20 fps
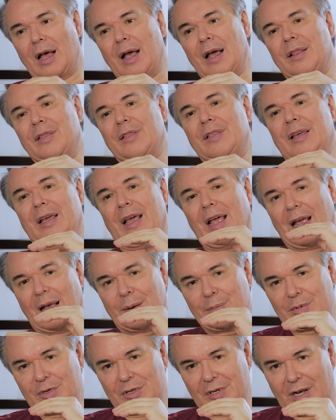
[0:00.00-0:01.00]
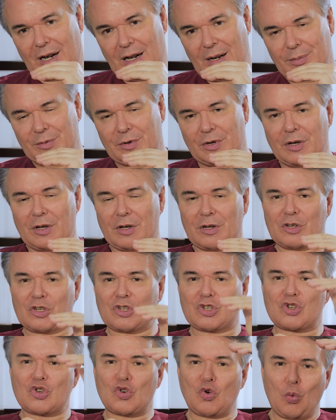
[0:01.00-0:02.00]
and the M-Sculpt
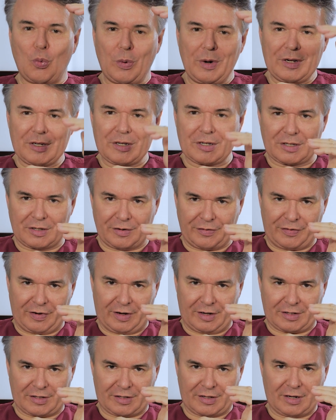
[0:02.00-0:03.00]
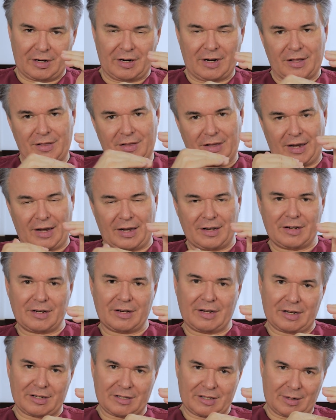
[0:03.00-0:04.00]
squeezes the fat cell. At the end
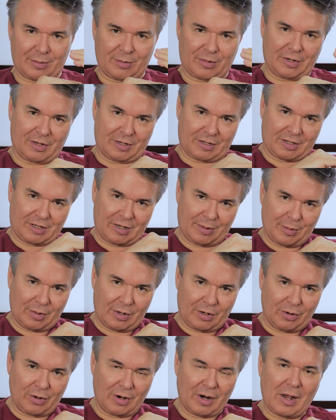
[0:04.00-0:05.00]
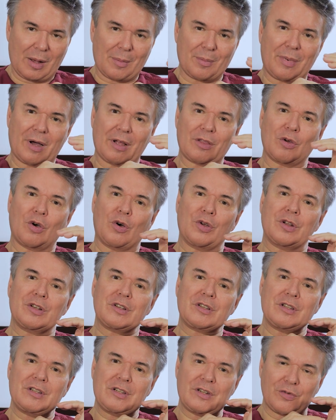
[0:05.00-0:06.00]
it does something similar, but on a
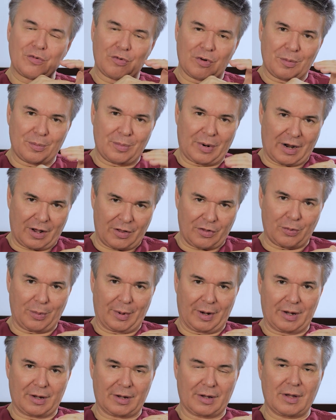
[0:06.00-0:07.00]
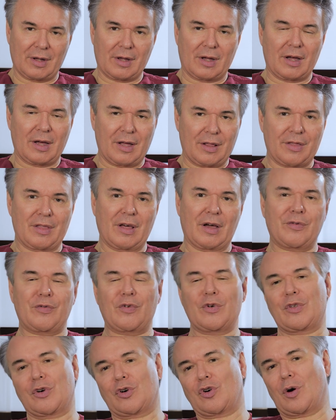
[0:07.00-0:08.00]
different pathway. And
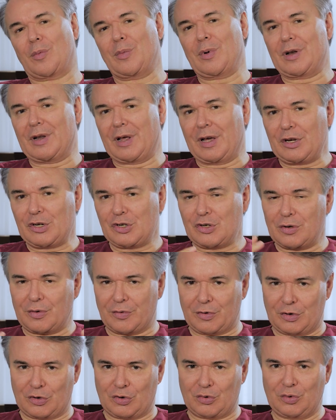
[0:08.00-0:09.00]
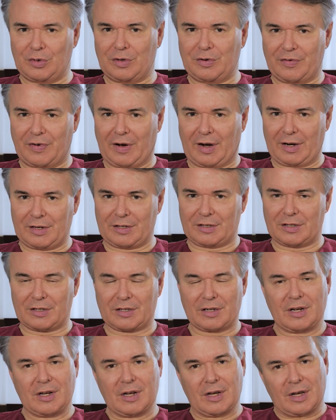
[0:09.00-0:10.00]
therefore the combination of the two
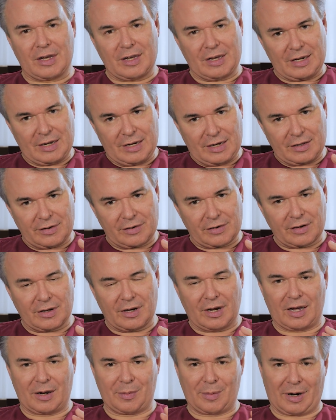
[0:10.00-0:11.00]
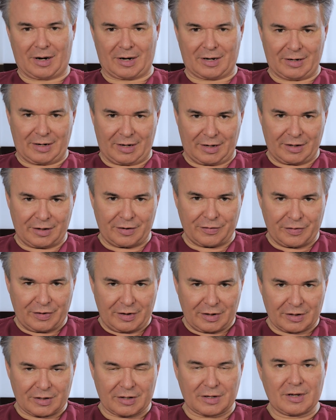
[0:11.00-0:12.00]
devices, heat and magnetic
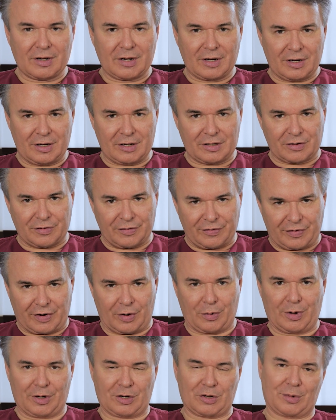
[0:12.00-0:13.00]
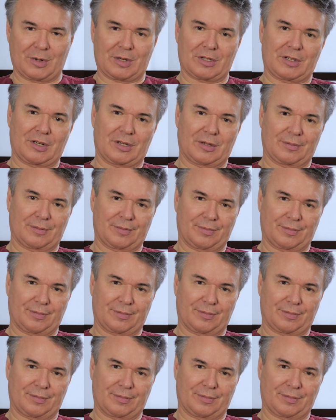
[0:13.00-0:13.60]
fields, is very interesting.